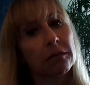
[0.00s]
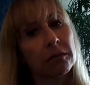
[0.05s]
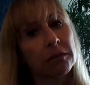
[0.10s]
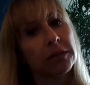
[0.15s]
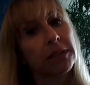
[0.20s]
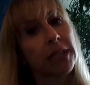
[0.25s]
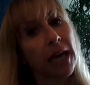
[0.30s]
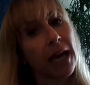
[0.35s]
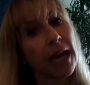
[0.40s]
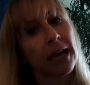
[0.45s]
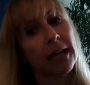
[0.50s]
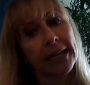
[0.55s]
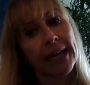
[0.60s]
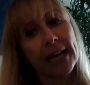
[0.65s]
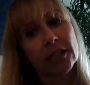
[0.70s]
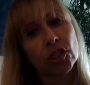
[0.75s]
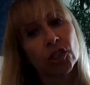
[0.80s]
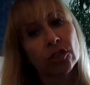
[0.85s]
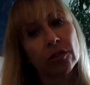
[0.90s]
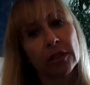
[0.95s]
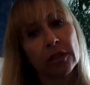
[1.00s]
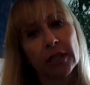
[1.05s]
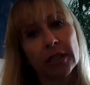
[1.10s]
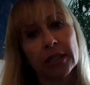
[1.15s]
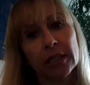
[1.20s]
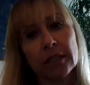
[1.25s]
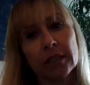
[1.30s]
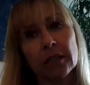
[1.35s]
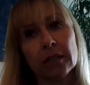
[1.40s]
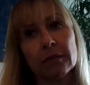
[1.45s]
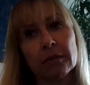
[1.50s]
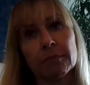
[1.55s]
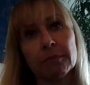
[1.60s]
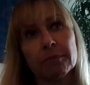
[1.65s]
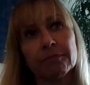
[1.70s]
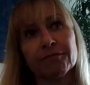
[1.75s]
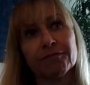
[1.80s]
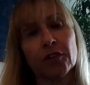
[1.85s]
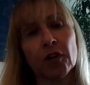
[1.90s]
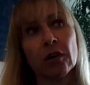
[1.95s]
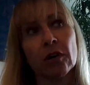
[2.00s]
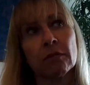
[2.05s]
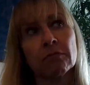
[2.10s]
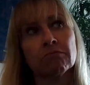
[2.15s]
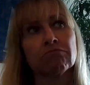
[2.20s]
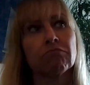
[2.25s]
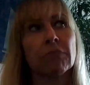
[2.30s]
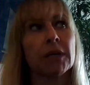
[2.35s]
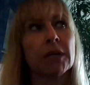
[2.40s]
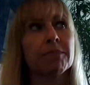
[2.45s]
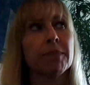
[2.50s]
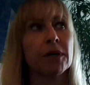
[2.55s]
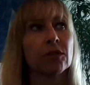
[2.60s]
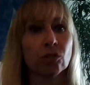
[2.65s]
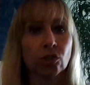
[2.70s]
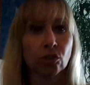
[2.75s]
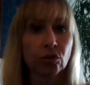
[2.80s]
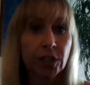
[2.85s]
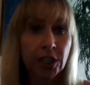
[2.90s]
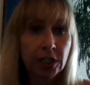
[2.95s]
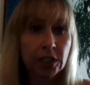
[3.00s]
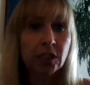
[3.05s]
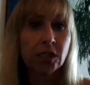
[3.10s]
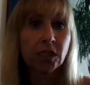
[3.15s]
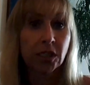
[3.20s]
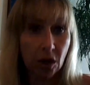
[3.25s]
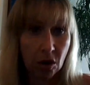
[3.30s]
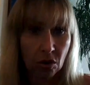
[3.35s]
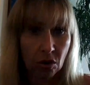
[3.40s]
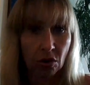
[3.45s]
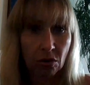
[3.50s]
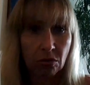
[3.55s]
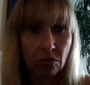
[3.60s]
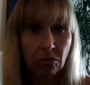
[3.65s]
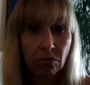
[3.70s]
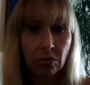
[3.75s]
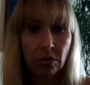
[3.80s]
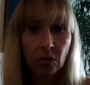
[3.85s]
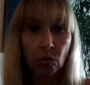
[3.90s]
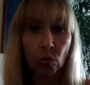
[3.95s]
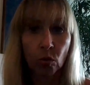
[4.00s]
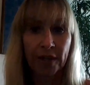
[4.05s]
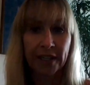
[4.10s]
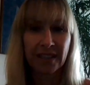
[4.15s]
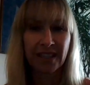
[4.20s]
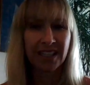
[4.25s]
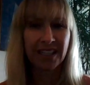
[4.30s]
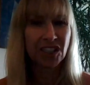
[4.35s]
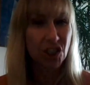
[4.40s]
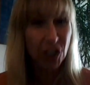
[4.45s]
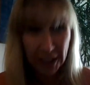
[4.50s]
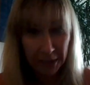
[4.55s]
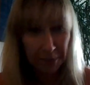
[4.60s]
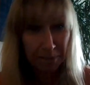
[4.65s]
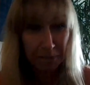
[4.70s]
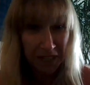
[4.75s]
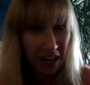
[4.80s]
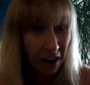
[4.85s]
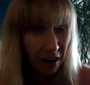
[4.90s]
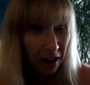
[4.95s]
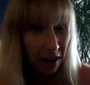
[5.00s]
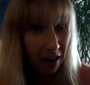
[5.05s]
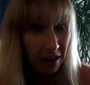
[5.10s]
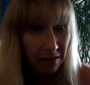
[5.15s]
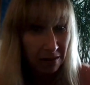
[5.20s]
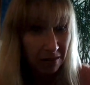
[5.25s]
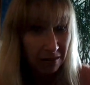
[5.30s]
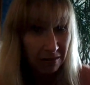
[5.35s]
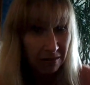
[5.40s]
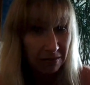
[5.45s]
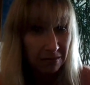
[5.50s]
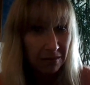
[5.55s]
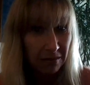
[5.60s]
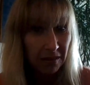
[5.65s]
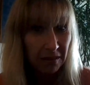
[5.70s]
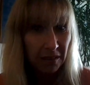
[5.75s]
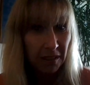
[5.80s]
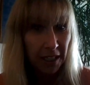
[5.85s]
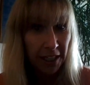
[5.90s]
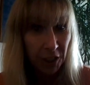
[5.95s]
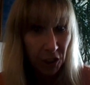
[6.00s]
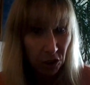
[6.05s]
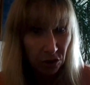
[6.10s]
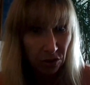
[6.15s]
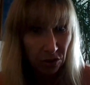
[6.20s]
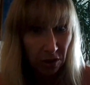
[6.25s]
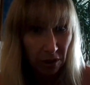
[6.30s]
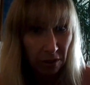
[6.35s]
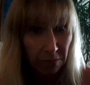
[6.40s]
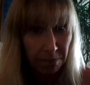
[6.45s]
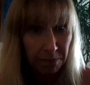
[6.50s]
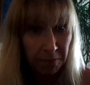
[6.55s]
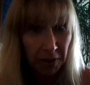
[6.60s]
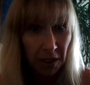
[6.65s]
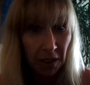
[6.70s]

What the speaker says: Yeah, and actually, from about 2 years ago, with the GDPR in Europe,